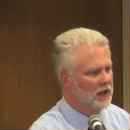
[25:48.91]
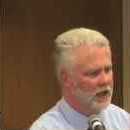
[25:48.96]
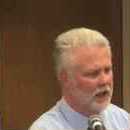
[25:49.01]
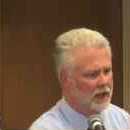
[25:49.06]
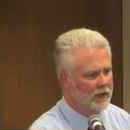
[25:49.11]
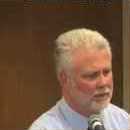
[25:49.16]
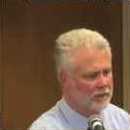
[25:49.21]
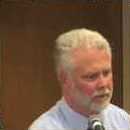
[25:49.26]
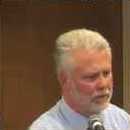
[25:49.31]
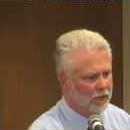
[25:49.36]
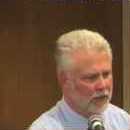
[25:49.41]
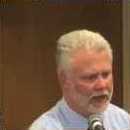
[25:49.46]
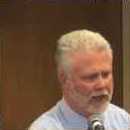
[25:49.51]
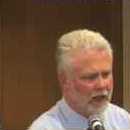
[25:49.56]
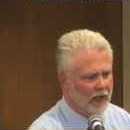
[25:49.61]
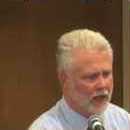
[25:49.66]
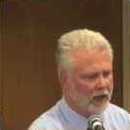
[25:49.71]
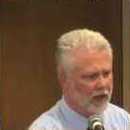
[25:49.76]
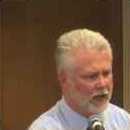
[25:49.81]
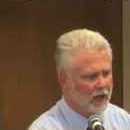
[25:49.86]
um,
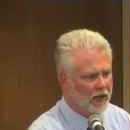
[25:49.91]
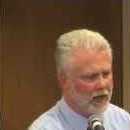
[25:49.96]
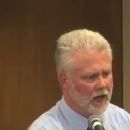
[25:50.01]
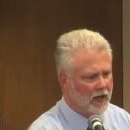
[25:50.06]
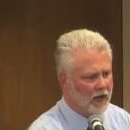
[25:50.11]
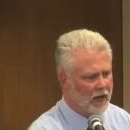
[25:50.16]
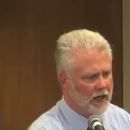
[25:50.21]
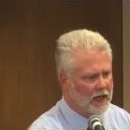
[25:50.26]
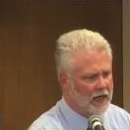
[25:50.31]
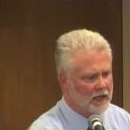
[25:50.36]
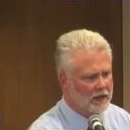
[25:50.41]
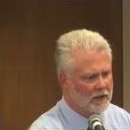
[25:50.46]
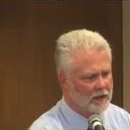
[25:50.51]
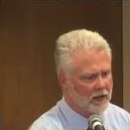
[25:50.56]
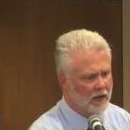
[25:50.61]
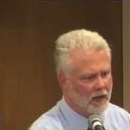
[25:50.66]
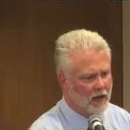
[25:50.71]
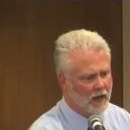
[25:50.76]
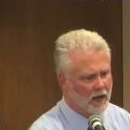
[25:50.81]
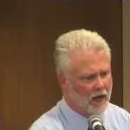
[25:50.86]
bring uh, uh,
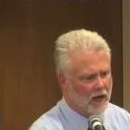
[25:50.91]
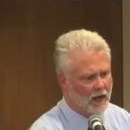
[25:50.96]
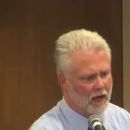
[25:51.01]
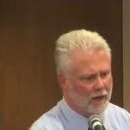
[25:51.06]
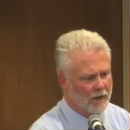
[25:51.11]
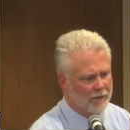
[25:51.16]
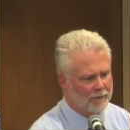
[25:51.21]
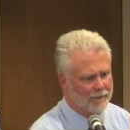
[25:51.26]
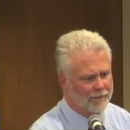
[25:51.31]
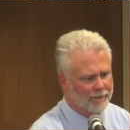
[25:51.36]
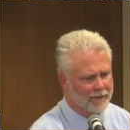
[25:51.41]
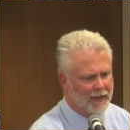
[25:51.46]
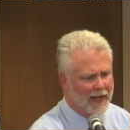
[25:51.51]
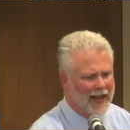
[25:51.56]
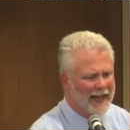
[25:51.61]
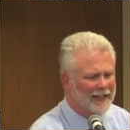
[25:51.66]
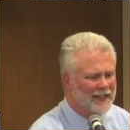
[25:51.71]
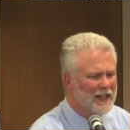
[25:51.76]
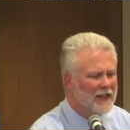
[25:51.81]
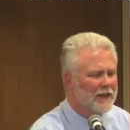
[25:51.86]
in um,
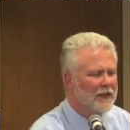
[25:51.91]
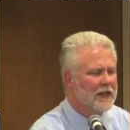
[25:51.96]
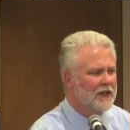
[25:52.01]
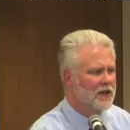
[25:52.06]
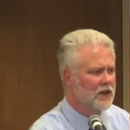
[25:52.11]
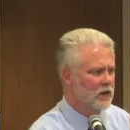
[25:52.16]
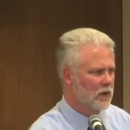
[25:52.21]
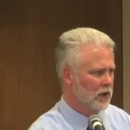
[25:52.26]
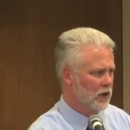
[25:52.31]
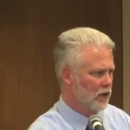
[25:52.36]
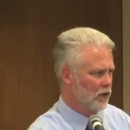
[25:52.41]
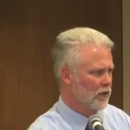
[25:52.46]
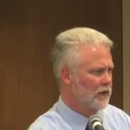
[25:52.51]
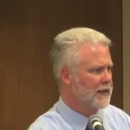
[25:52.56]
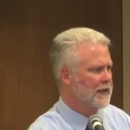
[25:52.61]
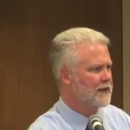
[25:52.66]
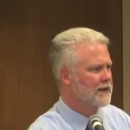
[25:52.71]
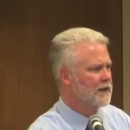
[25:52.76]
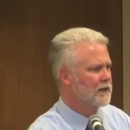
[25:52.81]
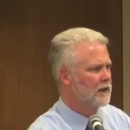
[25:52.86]
activities to
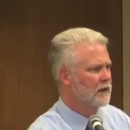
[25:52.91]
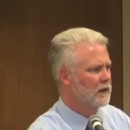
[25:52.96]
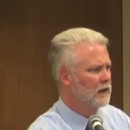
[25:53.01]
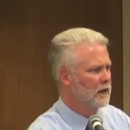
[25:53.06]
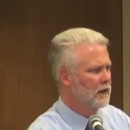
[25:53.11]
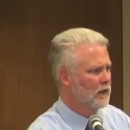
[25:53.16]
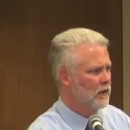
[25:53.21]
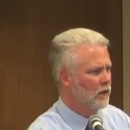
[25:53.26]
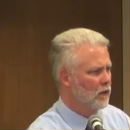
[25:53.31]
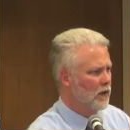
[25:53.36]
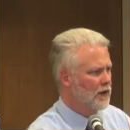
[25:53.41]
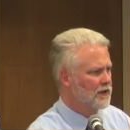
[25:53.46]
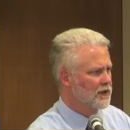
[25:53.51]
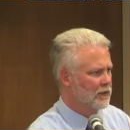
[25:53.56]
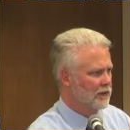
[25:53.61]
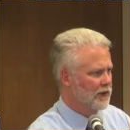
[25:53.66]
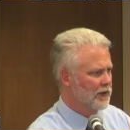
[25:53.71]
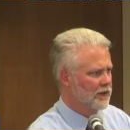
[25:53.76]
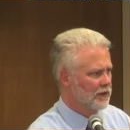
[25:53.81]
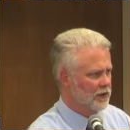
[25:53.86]
increase
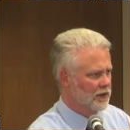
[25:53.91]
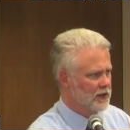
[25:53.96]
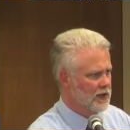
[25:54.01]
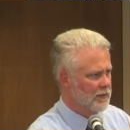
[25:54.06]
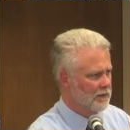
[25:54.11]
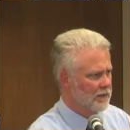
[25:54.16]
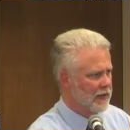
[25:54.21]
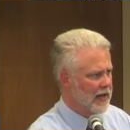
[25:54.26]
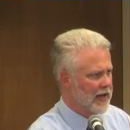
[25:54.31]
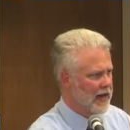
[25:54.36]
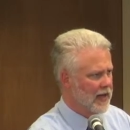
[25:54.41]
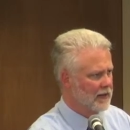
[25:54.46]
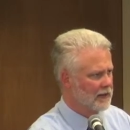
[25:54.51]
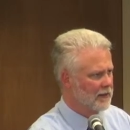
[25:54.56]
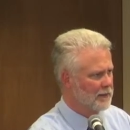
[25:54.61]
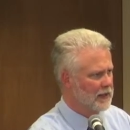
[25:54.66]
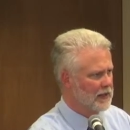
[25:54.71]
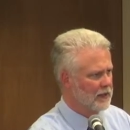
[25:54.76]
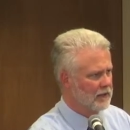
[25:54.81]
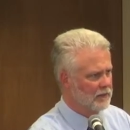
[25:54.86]
one's research
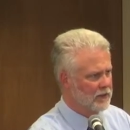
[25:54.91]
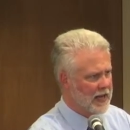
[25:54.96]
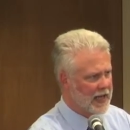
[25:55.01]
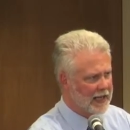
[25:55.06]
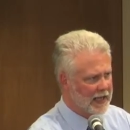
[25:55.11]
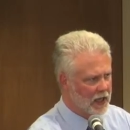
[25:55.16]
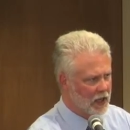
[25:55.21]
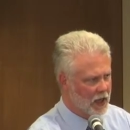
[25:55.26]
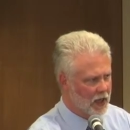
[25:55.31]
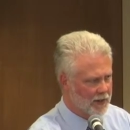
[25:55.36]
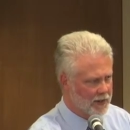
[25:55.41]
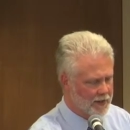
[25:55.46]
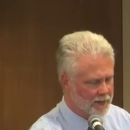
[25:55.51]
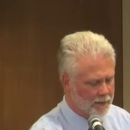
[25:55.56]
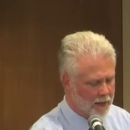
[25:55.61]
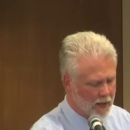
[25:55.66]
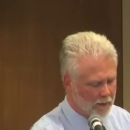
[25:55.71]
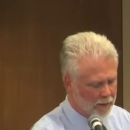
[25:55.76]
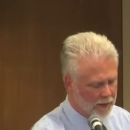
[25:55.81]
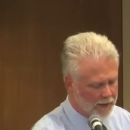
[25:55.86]
impact? I mean, taking on this
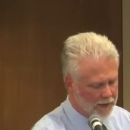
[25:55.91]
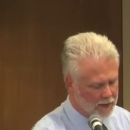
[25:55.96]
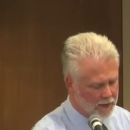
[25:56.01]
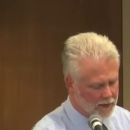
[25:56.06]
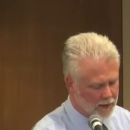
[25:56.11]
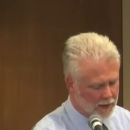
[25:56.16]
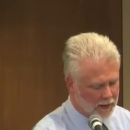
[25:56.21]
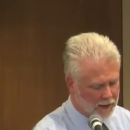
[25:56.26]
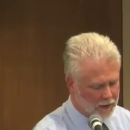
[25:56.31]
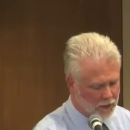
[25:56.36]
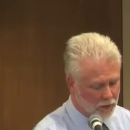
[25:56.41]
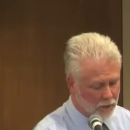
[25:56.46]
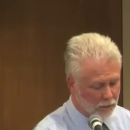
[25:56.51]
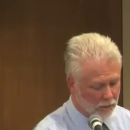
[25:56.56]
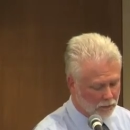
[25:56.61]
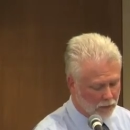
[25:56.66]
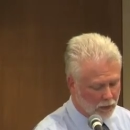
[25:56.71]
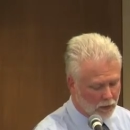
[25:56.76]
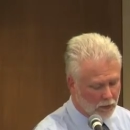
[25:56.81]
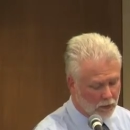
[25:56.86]
public intellectual
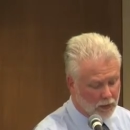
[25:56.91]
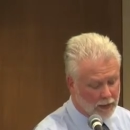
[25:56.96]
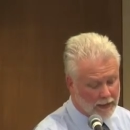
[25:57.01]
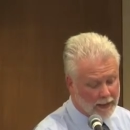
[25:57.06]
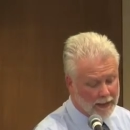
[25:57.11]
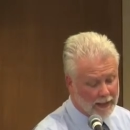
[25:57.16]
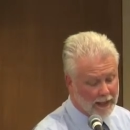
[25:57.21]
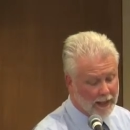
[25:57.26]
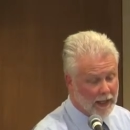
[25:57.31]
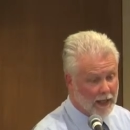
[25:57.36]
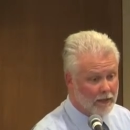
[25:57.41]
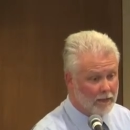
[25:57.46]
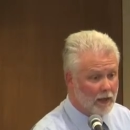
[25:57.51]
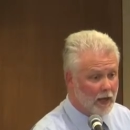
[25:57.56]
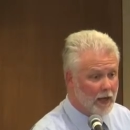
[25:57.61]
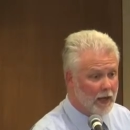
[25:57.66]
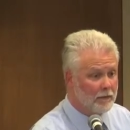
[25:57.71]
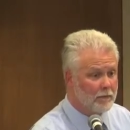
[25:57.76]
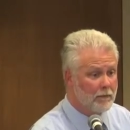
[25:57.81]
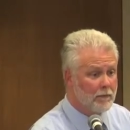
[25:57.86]
role, and
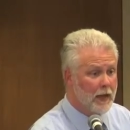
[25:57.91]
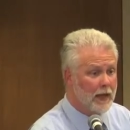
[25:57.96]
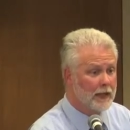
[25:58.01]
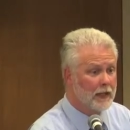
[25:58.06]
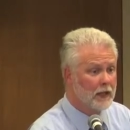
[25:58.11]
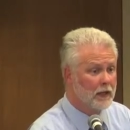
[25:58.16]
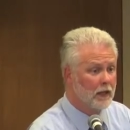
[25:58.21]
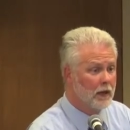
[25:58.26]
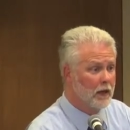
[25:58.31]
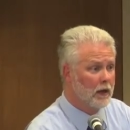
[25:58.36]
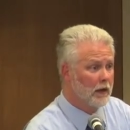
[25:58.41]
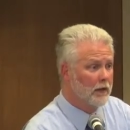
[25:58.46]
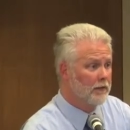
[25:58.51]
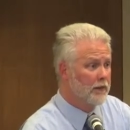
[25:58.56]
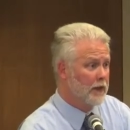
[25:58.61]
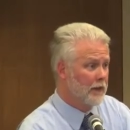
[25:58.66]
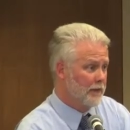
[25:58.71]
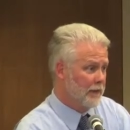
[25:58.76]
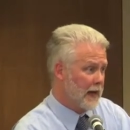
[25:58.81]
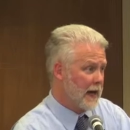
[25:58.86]
and many of
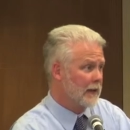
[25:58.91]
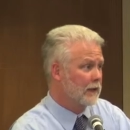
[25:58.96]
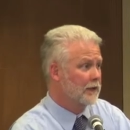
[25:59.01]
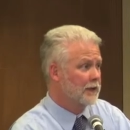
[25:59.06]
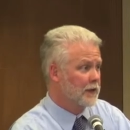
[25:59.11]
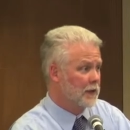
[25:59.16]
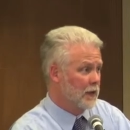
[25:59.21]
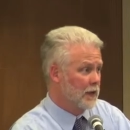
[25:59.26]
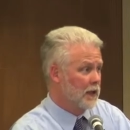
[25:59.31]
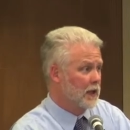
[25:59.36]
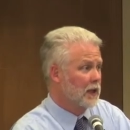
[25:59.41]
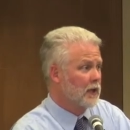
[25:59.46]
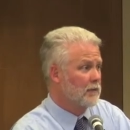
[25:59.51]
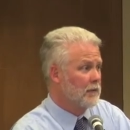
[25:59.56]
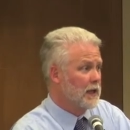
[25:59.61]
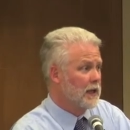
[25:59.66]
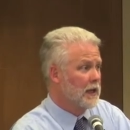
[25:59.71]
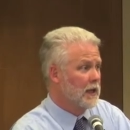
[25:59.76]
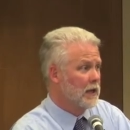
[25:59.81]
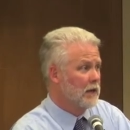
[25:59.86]
the faculty on the
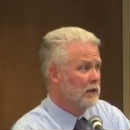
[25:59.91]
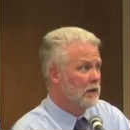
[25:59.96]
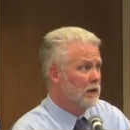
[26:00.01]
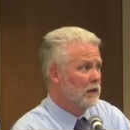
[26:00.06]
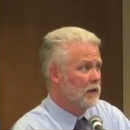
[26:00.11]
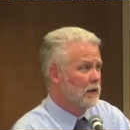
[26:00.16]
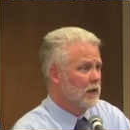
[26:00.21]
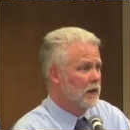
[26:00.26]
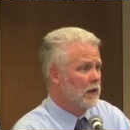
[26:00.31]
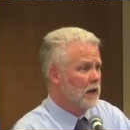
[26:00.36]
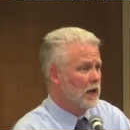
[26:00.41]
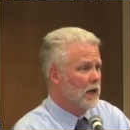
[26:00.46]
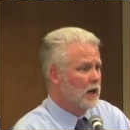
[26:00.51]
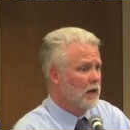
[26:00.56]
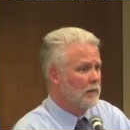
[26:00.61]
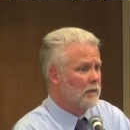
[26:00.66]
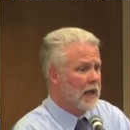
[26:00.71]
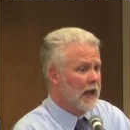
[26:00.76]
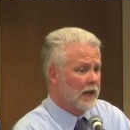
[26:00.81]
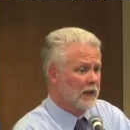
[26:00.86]
committee
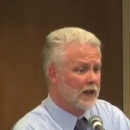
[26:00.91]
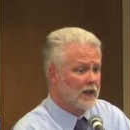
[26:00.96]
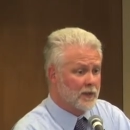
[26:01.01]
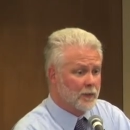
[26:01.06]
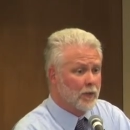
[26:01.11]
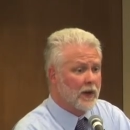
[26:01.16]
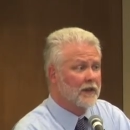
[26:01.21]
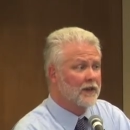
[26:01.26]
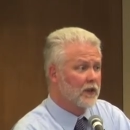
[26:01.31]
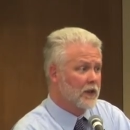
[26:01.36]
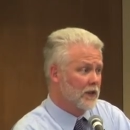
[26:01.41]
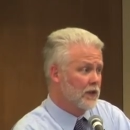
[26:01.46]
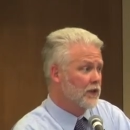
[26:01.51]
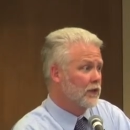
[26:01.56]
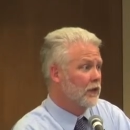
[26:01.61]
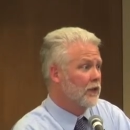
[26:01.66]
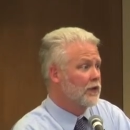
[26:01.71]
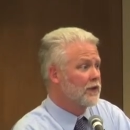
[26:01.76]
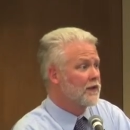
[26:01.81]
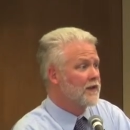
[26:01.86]
um, expressed
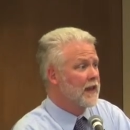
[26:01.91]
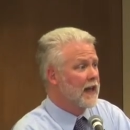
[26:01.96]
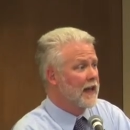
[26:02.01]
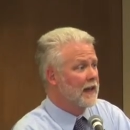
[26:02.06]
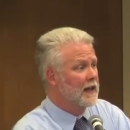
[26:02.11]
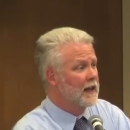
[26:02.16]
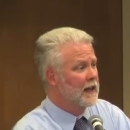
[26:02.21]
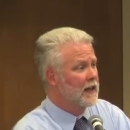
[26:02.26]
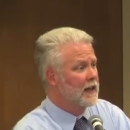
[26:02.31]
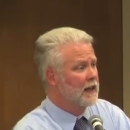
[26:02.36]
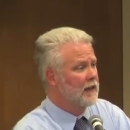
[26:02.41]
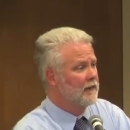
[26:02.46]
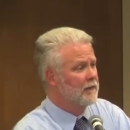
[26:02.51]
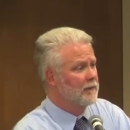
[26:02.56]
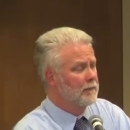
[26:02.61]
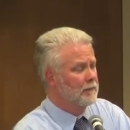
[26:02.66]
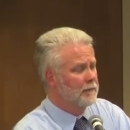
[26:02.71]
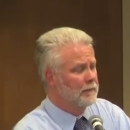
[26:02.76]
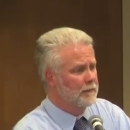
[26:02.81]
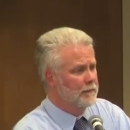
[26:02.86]
concerns that
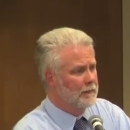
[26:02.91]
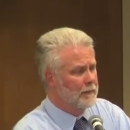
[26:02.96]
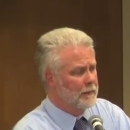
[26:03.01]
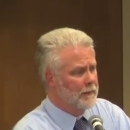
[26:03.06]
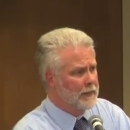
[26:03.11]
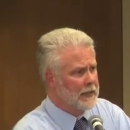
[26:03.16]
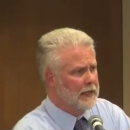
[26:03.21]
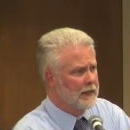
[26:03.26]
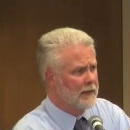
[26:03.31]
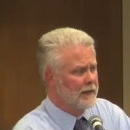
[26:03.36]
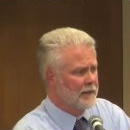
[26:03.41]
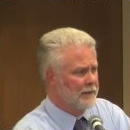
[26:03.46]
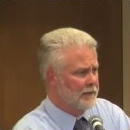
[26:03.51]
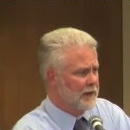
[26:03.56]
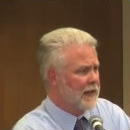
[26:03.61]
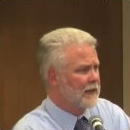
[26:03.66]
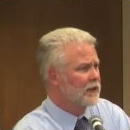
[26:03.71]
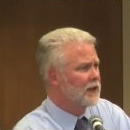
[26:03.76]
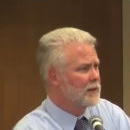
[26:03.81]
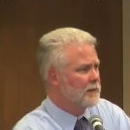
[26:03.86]
if
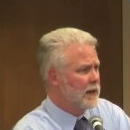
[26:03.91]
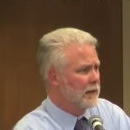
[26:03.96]
faculty